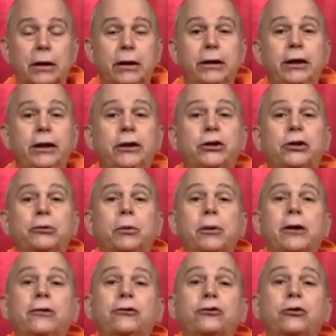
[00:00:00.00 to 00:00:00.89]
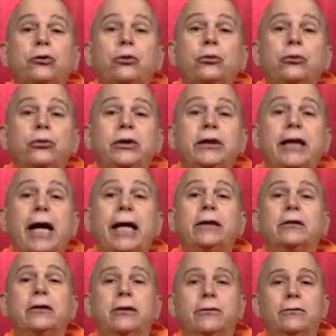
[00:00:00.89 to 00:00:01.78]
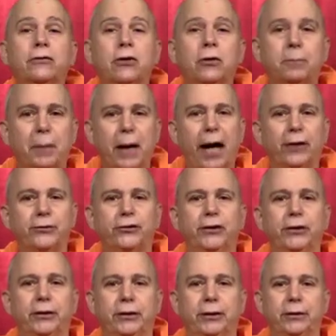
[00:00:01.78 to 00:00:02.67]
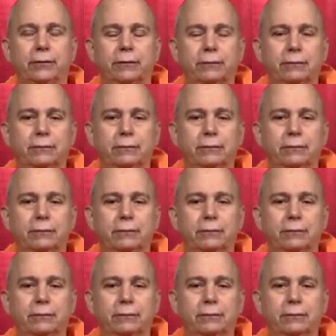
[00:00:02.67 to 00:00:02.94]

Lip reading: Ishvara's creative capacity.